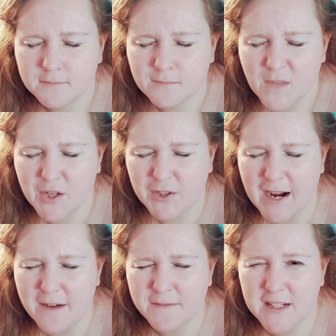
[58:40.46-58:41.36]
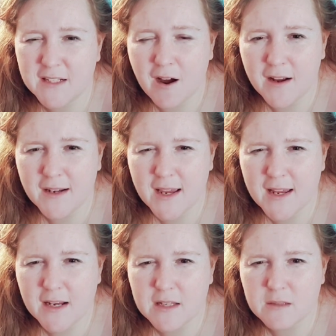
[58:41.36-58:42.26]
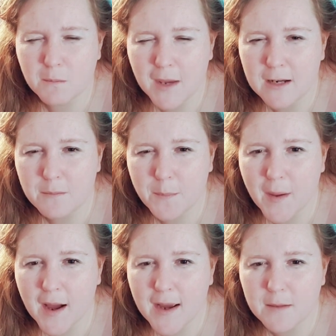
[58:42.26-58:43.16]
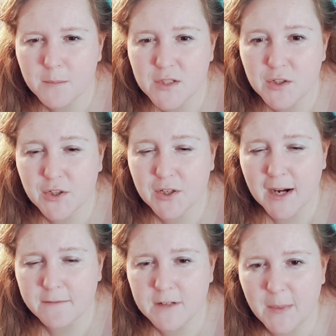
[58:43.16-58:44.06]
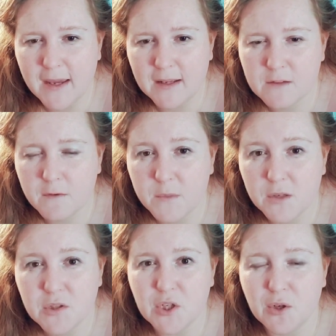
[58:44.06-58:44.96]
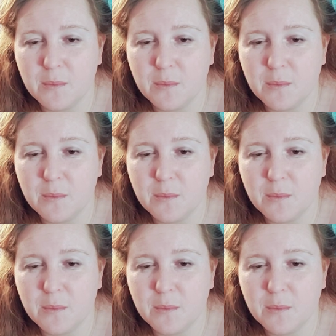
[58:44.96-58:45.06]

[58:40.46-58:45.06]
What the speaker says: crafty.net, and it's made by Mr. Crafty Pants from YouTube.